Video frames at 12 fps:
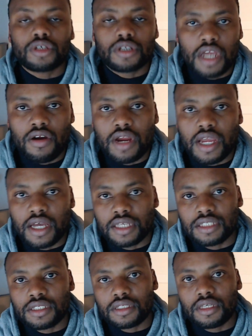in certain
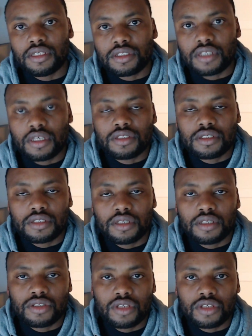areas
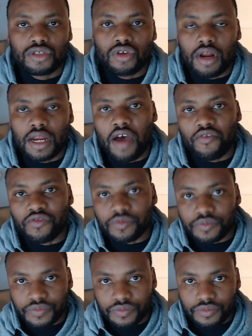it's not
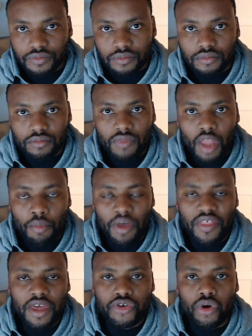enough.
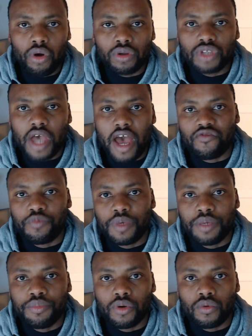But then you also
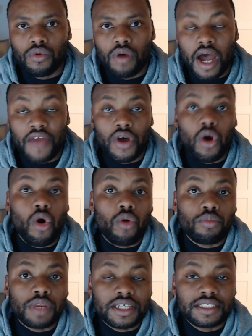have people who are
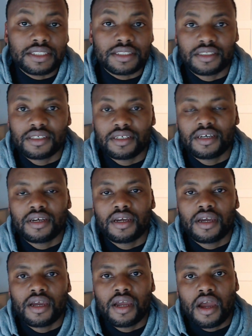either homeless,
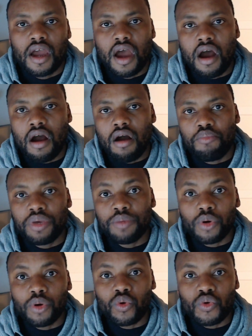
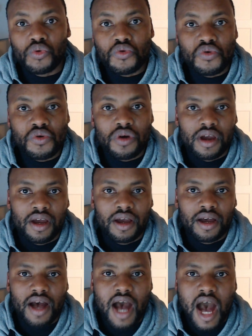people
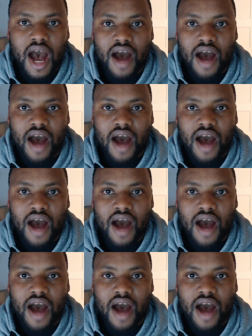who